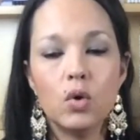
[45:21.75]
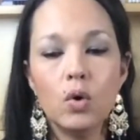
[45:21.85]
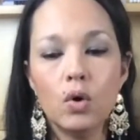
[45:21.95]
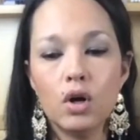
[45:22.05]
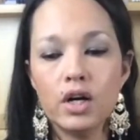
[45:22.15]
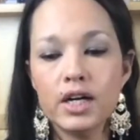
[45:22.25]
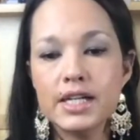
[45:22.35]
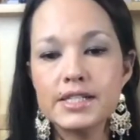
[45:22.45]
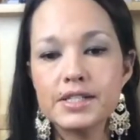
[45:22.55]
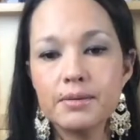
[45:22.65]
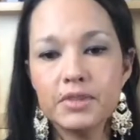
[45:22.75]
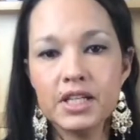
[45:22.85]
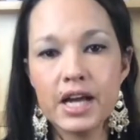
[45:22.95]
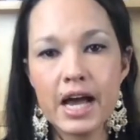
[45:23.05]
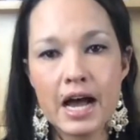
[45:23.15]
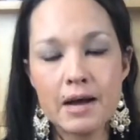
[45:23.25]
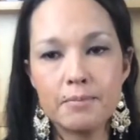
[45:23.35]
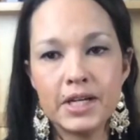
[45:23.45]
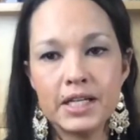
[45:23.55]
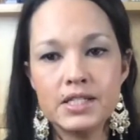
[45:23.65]
or something
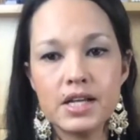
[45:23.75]
happened